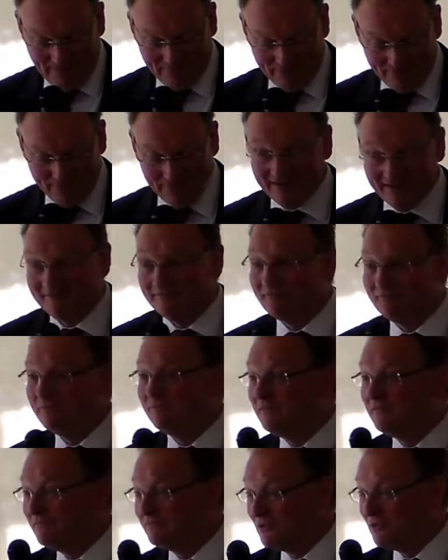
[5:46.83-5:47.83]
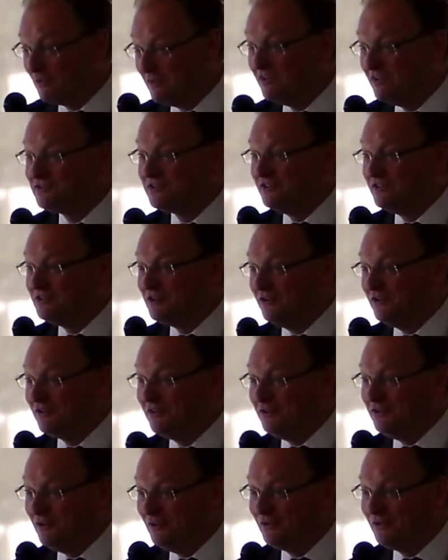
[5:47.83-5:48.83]
Maybe we can
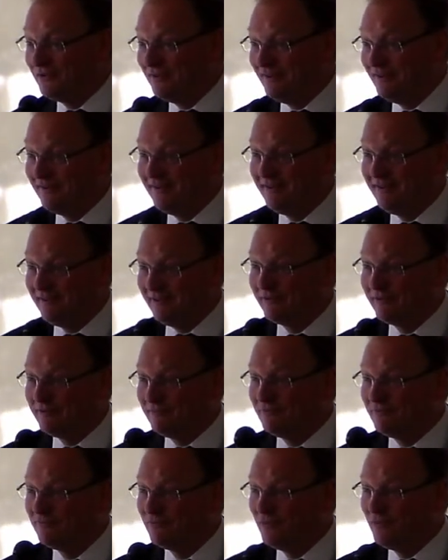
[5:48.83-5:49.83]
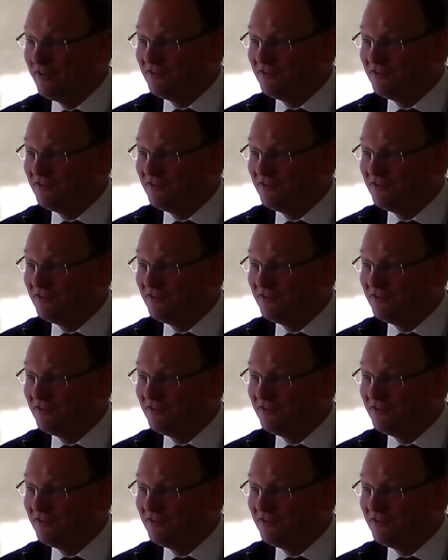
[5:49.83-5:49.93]
institute a new thing here and